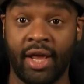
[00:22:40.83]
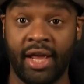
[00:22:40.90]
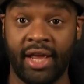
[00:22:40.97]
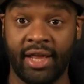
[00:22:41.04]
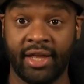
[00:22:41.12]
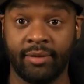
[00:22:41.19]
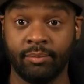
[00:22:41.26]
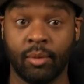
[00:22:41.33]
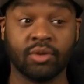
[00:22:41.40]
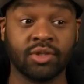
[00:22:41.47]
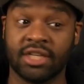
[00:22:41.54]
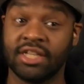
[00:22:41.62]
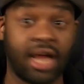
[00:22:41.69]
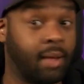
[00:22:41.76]
ahead.
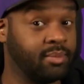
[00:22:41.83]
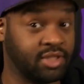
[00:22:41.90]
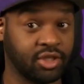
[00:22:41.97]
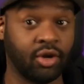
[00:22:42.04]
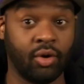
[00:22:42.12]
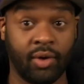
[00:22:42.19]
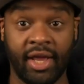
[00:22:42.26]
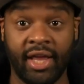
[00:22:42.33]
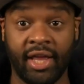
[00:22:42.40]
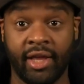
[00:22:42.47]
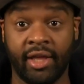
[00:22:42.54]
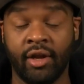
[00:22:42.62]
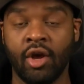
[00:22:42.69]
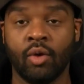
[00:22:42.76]
Most of the time, it's to go
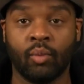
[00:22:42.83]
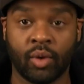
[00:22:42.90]
ahead.